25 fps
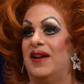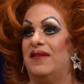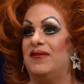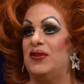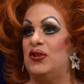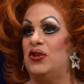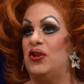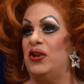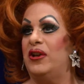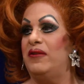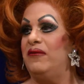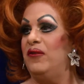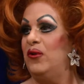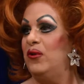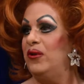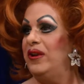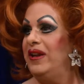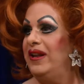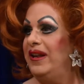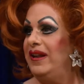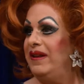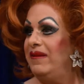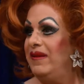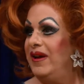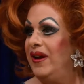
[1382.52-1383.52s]
after Johnny
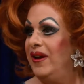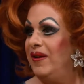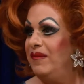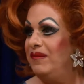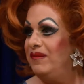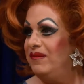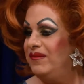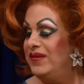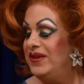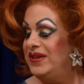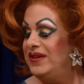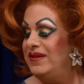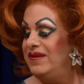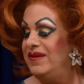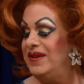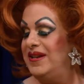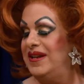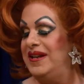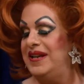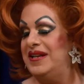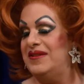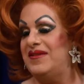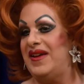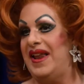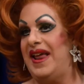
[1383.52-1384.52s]
Vaughan and
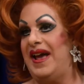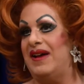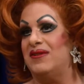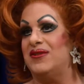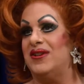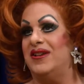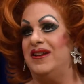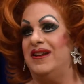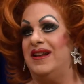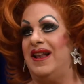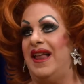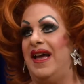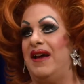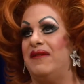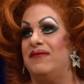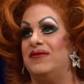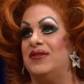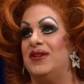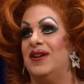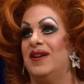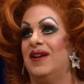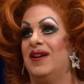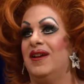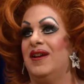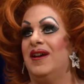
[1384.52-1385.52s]
Denise Van Outen had
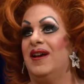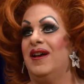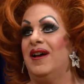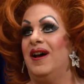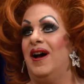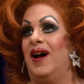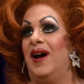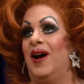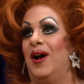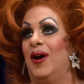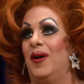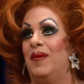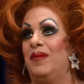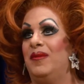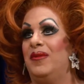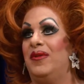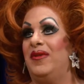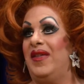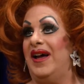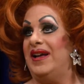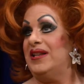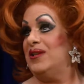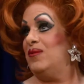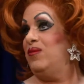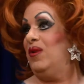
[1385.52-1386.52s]
left,
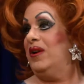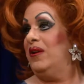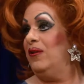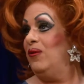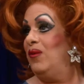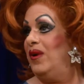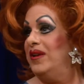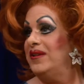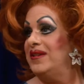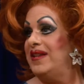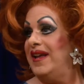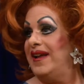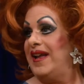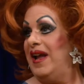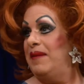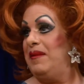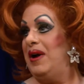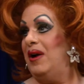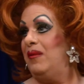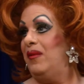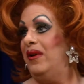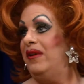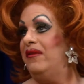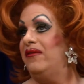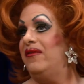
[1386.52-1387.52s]
that's one of the ones they came
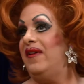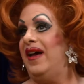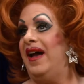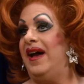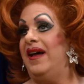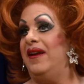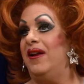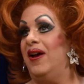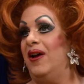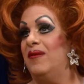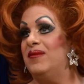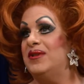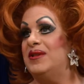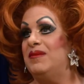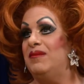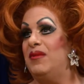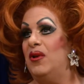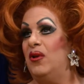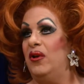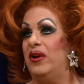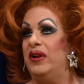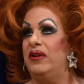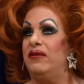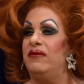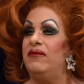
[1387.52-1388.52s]
up with. And I was
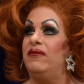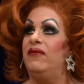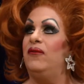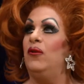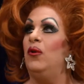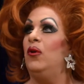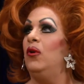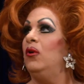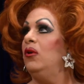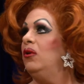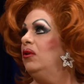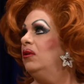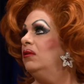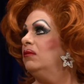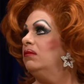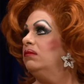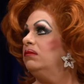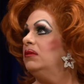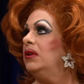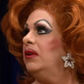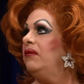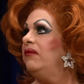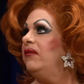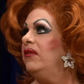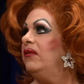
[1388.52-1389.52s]
employed for
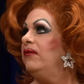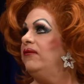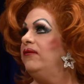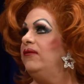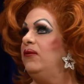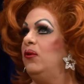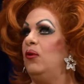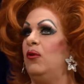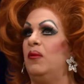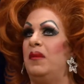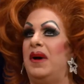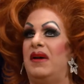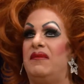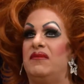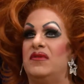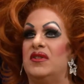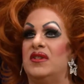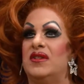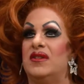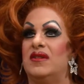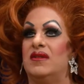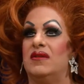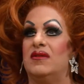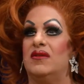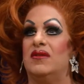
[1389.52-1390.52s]
4
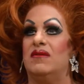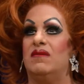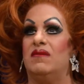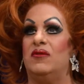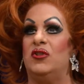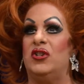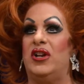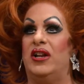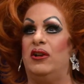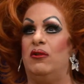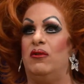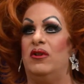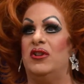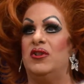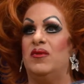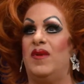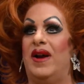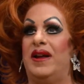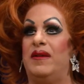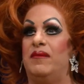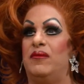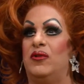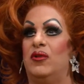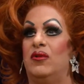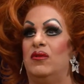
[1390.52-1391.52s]
months, January to
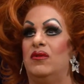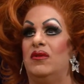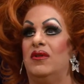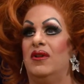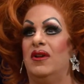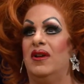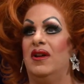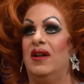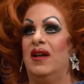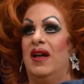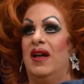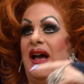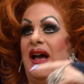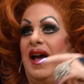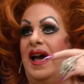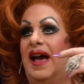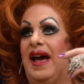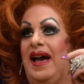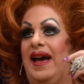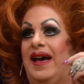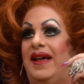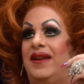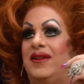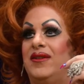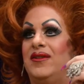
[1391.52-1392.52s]
April.
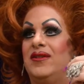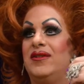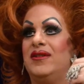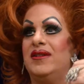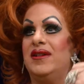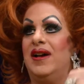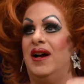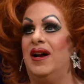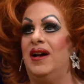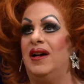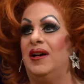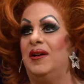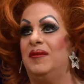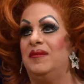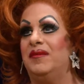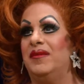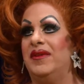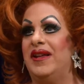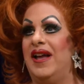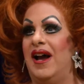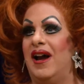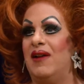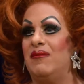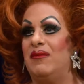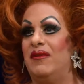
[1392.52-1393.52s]
And
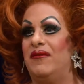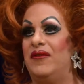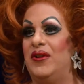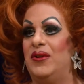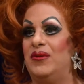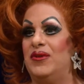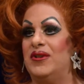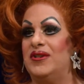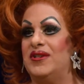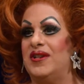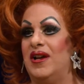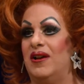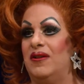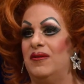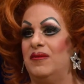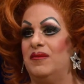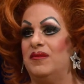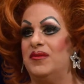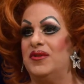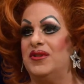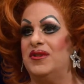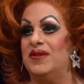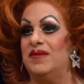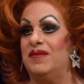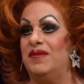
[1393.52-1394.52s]
yeah, I reviewed the
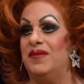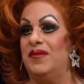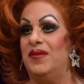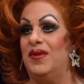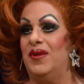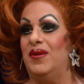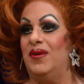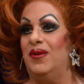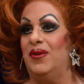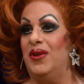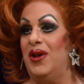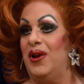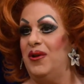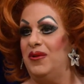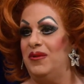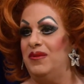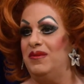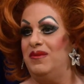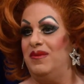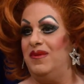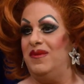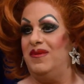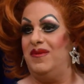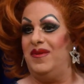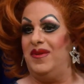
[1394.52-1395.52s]
soaps,
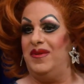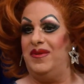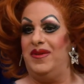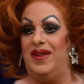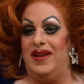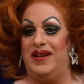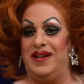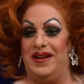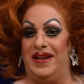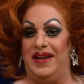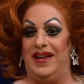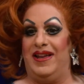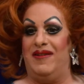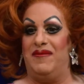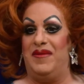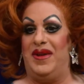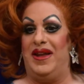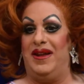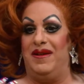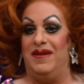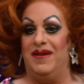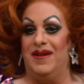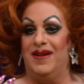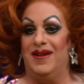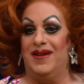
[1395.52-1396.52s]
although they didn't give
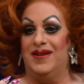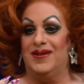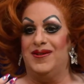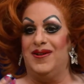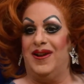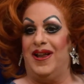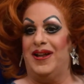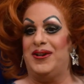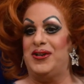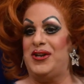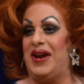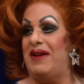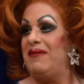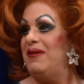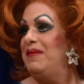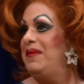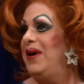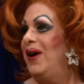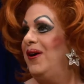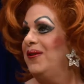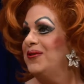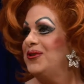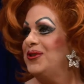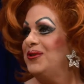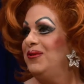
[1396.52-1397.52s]
me, it's not like Sharon
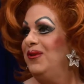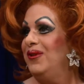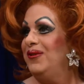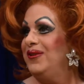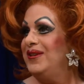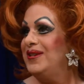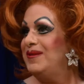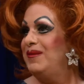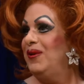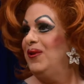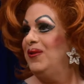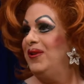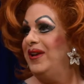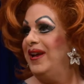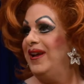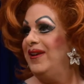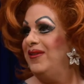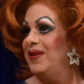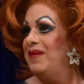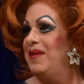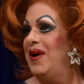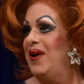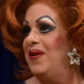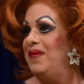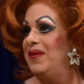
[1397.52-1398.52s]
Marshall on This Morning at
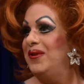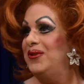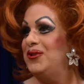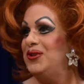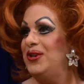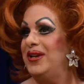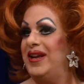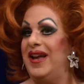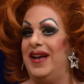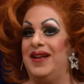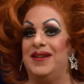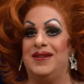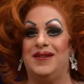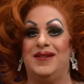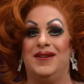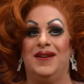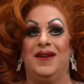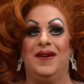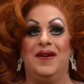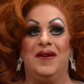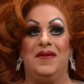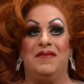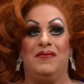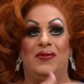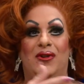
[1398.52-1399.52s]
the moment. She gets
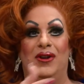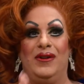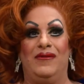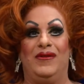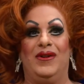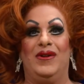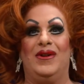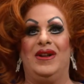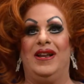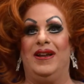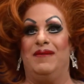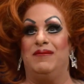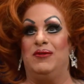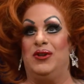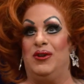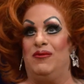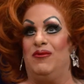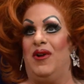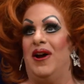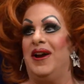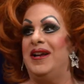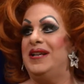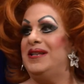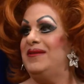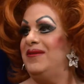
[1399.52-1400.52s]
preview clips, she
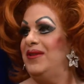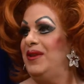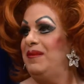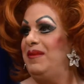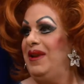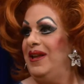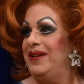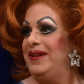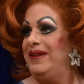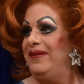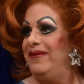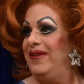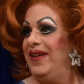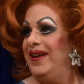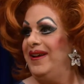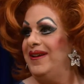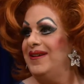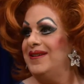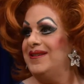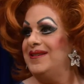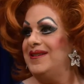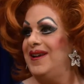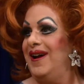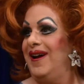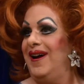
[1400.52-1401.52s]
writes for the bloody things.
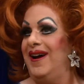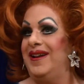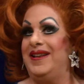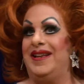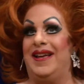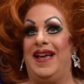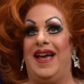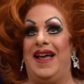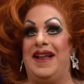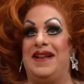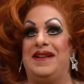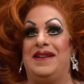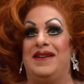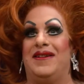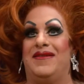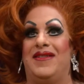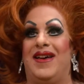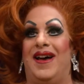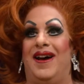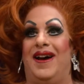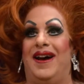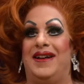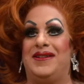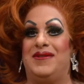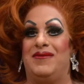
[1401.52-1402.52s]
Yeah. I didn't get any of
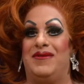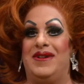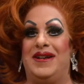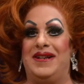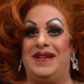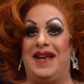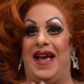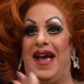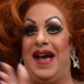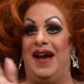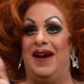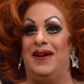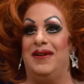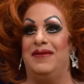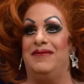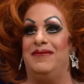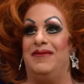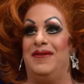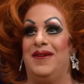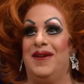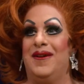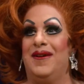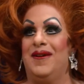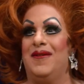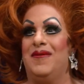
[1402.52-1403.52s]
that. I had to read it out of
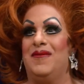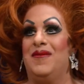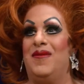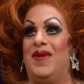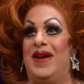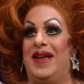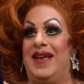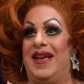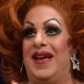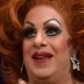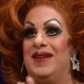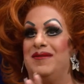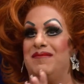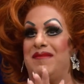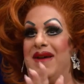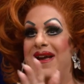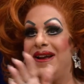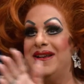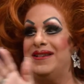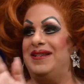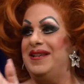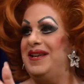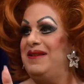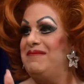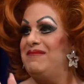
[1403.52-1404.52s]
weekend
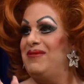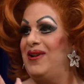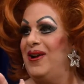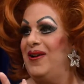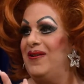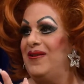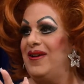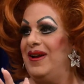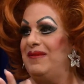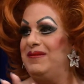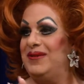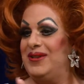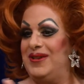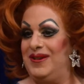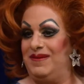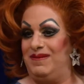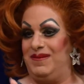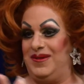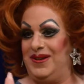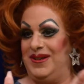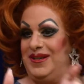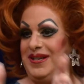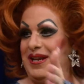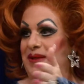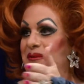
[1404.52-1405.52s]
magazine programmes
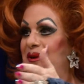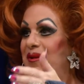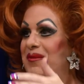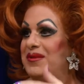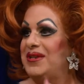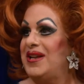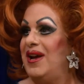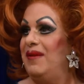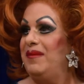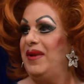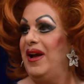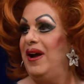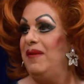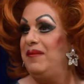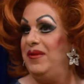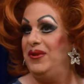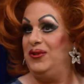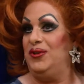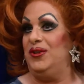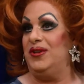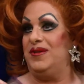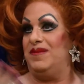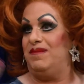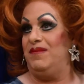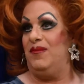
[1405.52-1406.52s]
to see what was coming up and
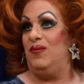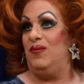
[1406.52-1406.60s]
just